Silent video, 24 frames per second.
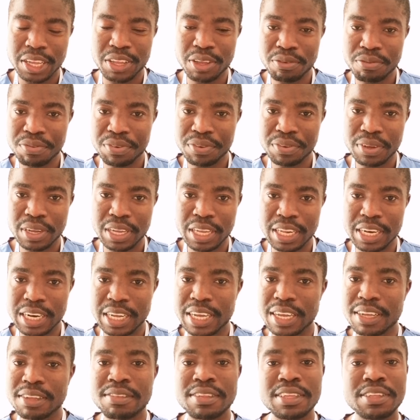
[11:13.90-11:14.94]
If in
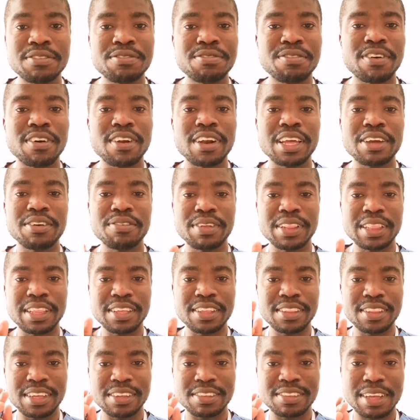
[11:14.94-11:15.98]
case it's falling
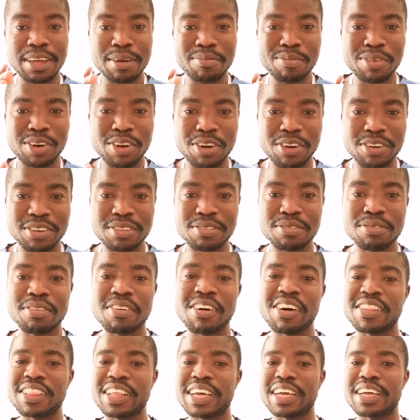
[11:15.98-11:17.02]
within the same dots
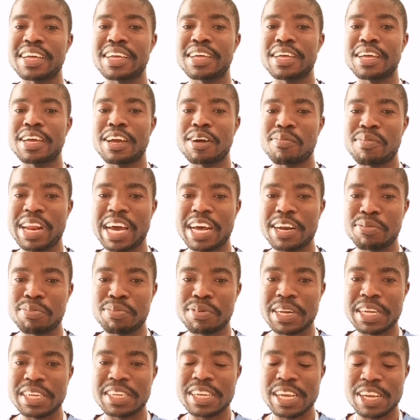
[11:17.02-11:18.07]
for the blood
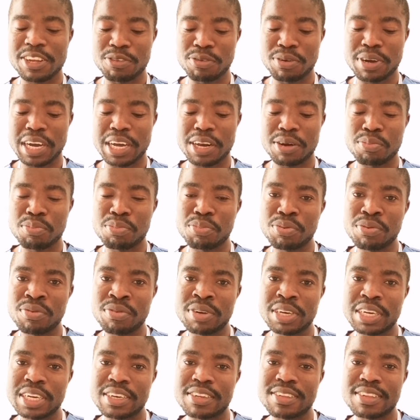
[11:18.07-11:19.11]
pressure, you can
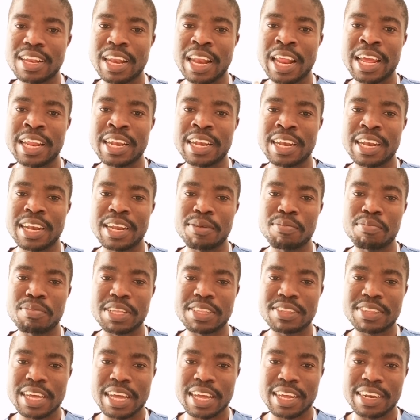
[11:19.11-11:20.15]
put it slightly
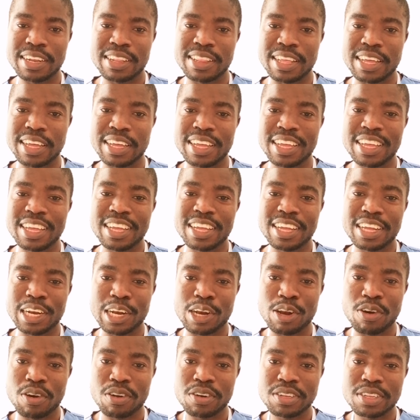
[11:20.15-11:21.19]
beside the
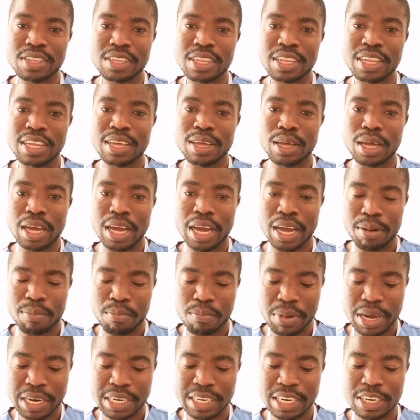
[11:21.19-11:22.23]
dots,
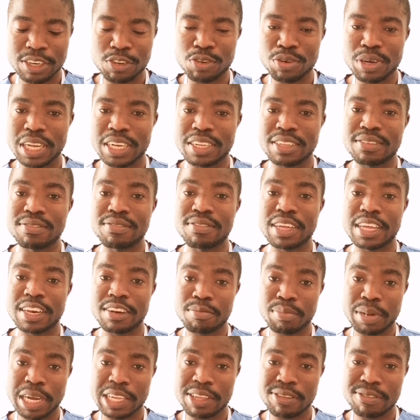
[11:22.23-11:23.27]
but ensure it's
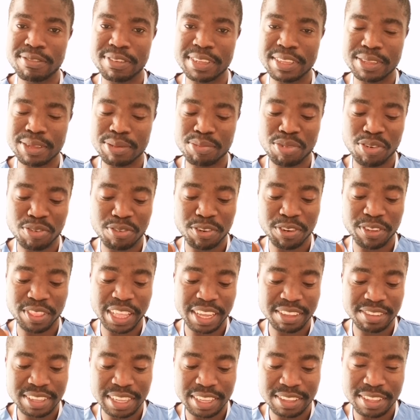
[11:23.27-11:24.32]
very much visible for
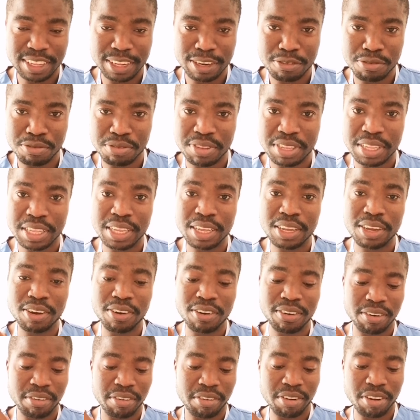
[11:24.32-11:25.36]
the assessor to see,
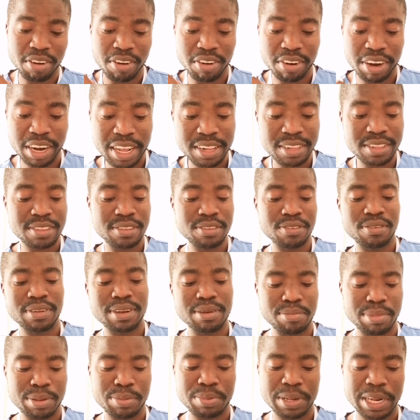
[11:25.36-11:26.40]
or else you will
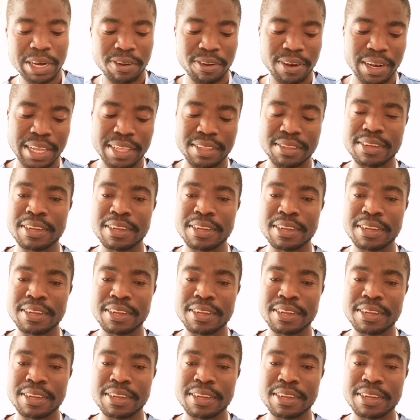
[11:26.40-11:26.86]
be penalized.